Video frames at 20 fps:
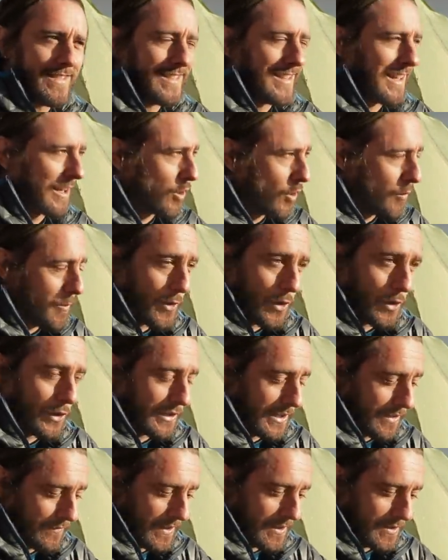Like, who am I going to
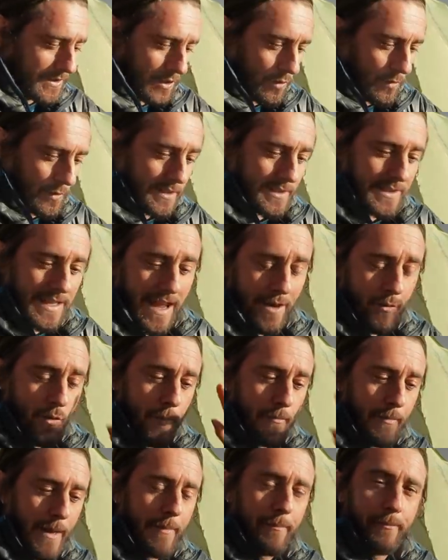give it to? And I
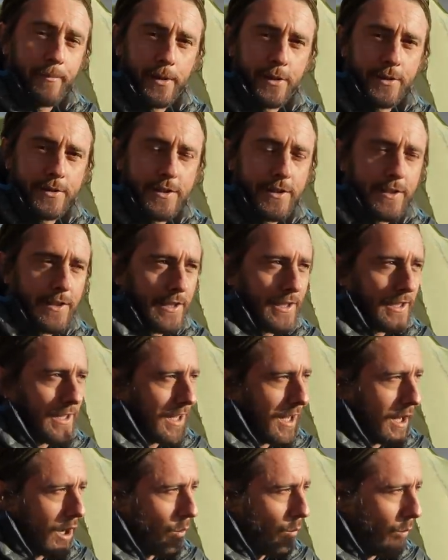remembered
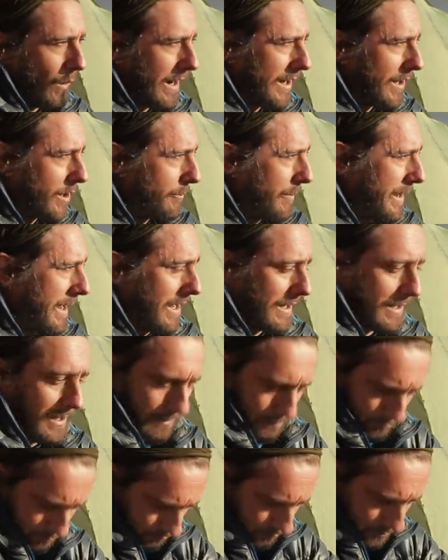a while
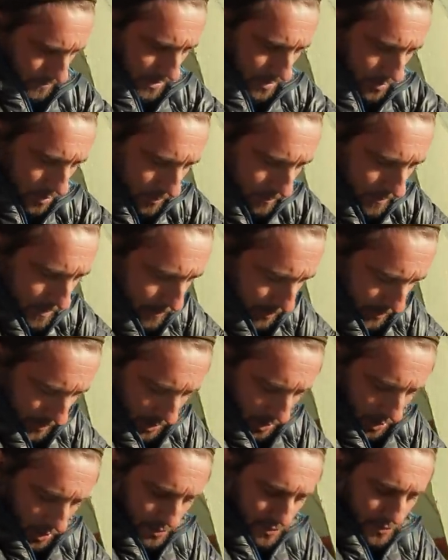back... Hey, hope my
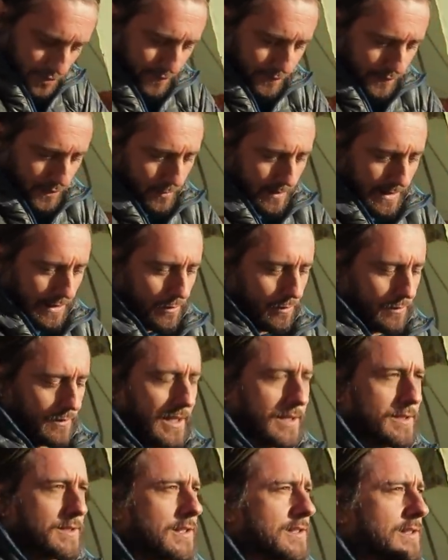corks just flew out.
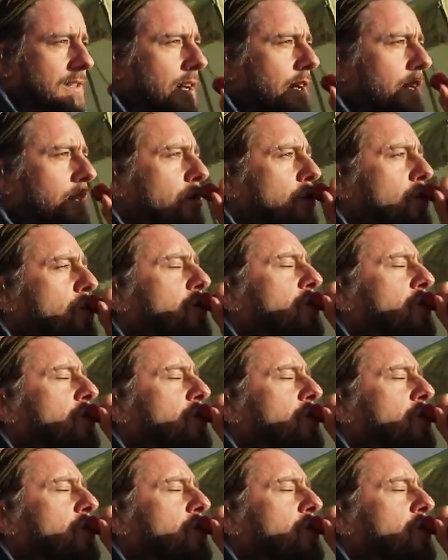That's a sign.